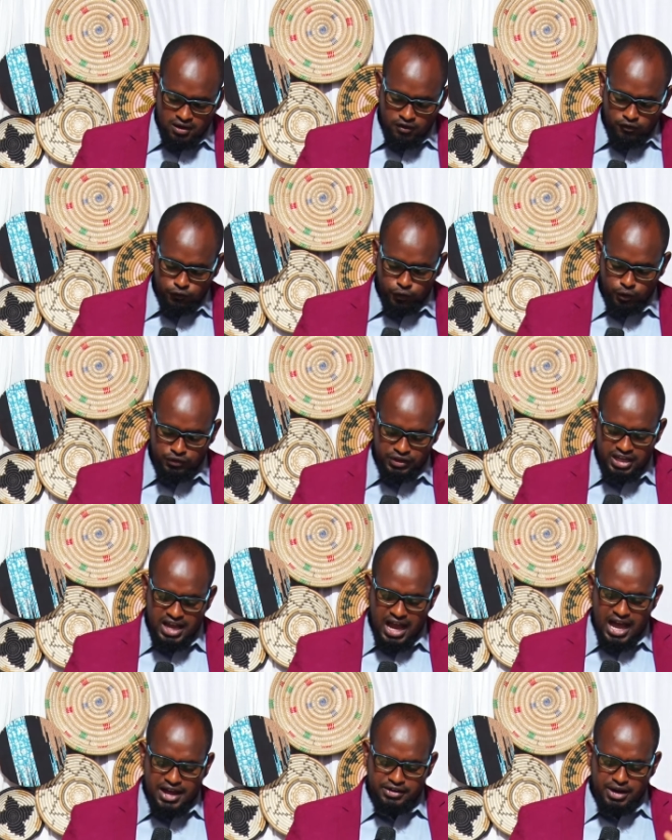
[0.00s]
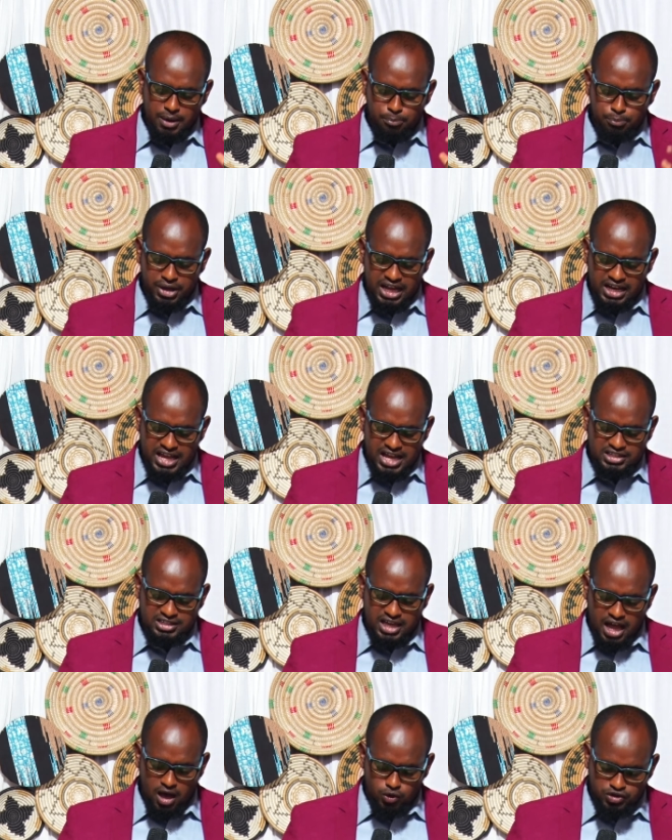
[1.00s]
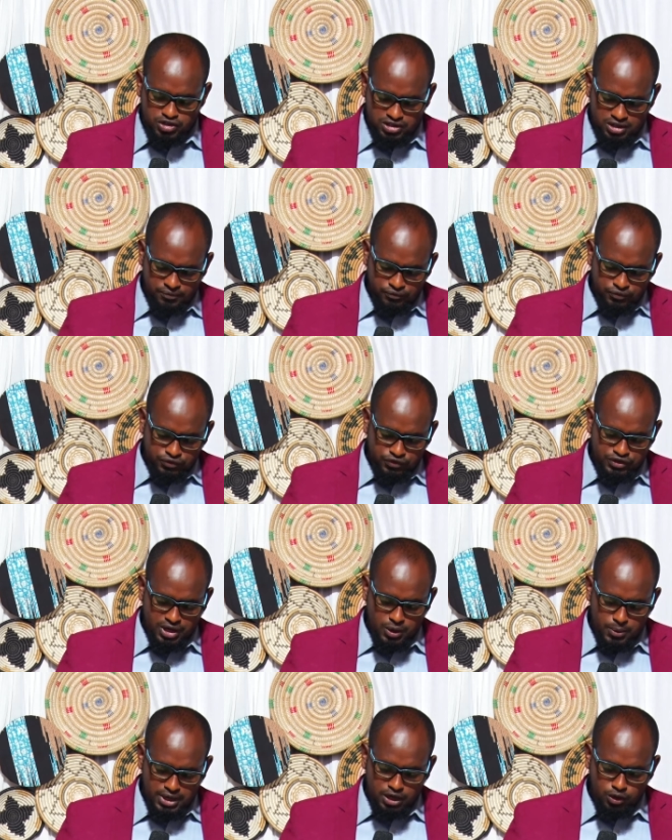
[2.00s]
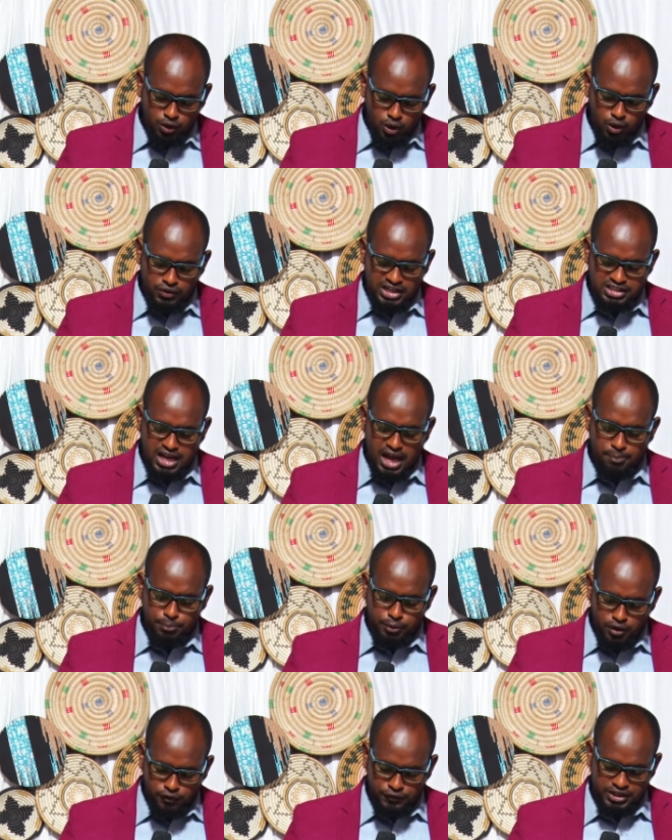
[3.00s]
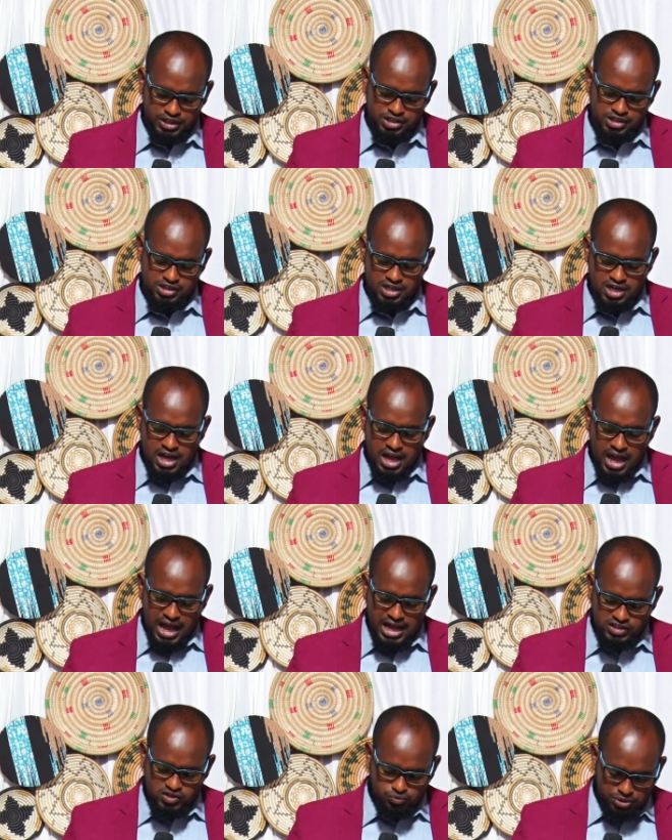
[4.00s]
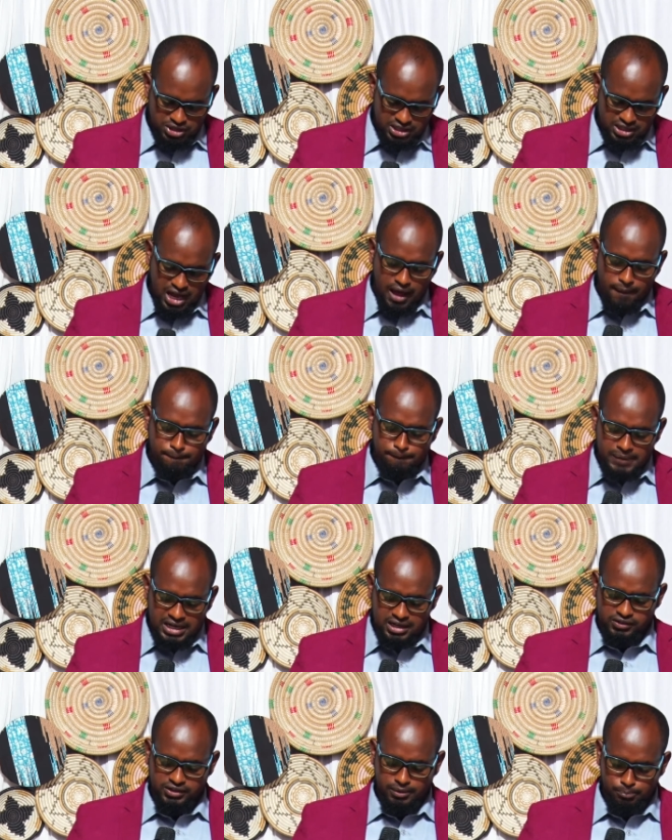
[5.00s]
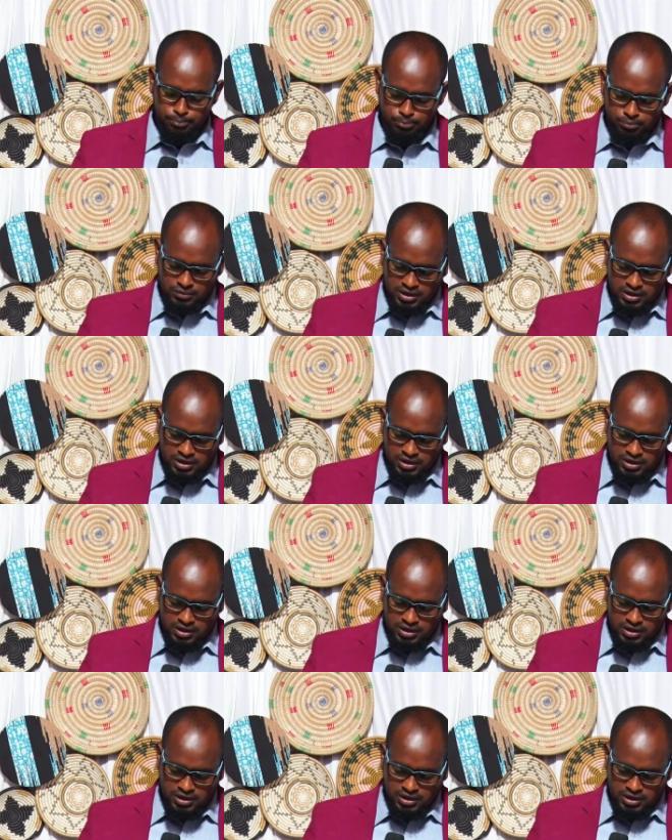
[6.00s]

for they are a rebellious house, they will know that a prophet has been among them.